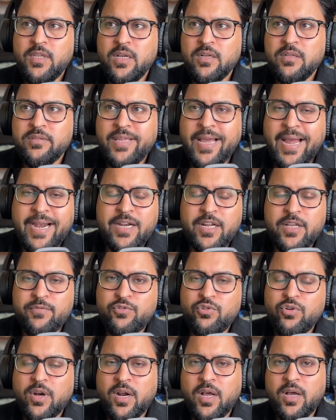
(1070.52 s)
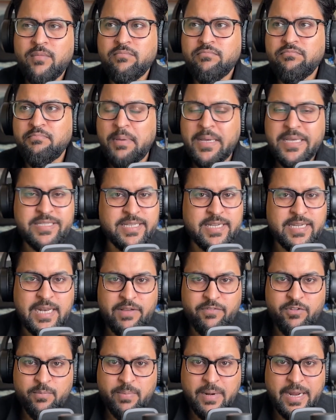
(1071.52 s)
that if you are a basic
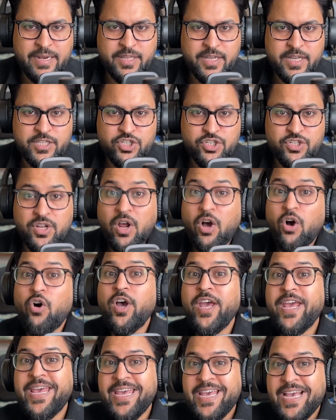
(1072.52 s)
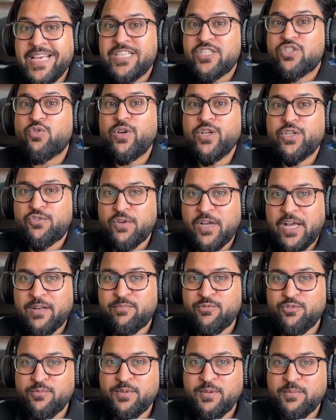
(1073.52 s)
level planning engineer, how AI is going to help
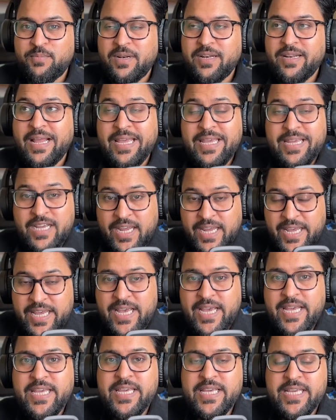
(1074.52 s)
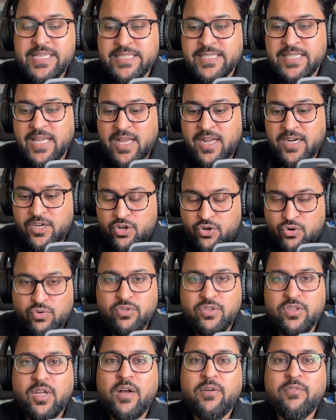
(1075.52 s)
you people. Like AI is the
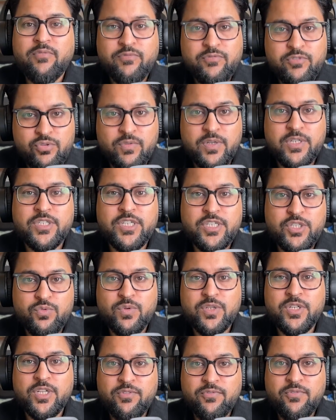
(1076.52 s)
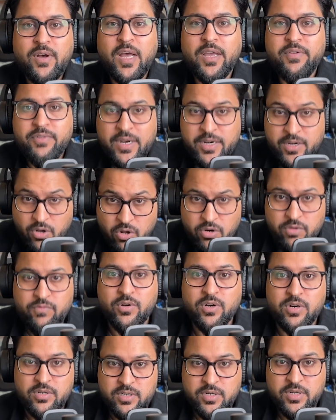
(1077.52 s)
truth of 2025 and
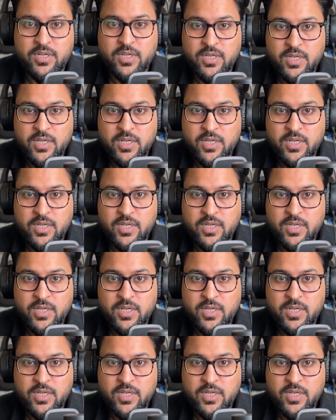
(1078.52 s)
onward.